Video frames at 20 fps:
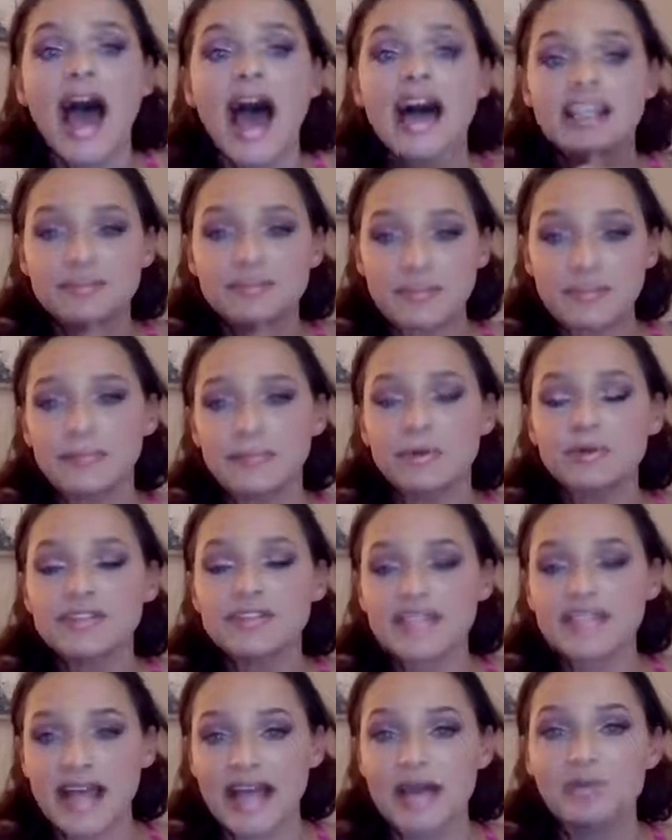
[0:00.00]
as people
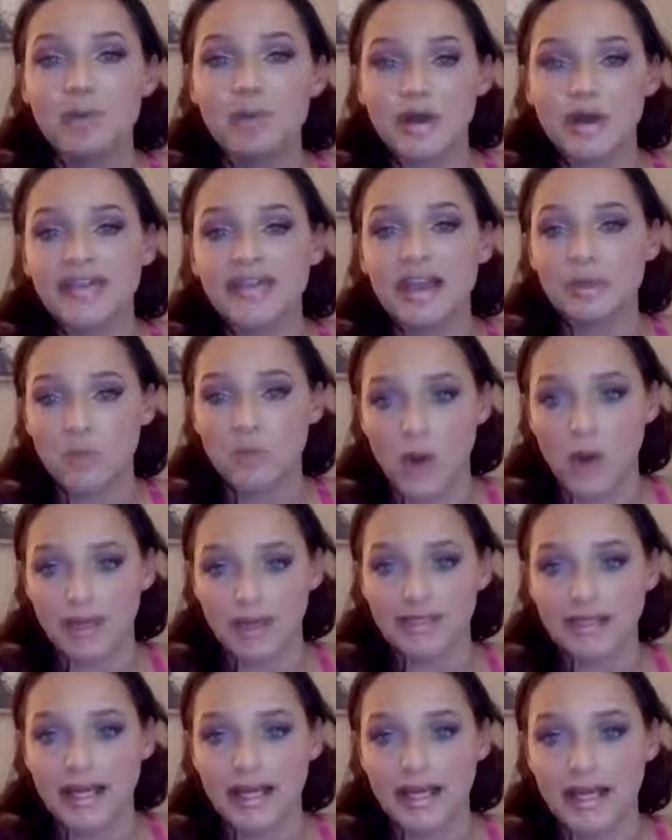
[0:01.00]
said what they
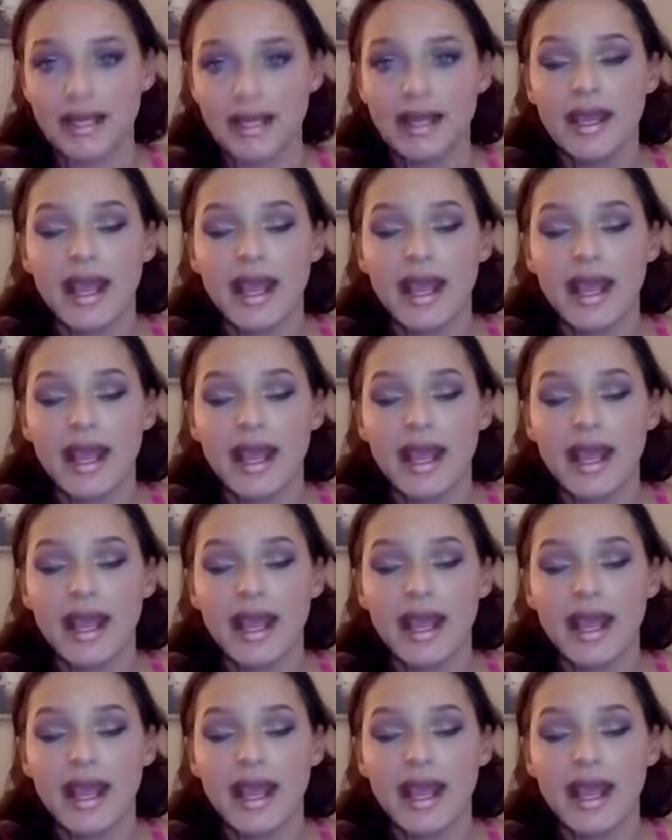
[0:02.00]
wanted.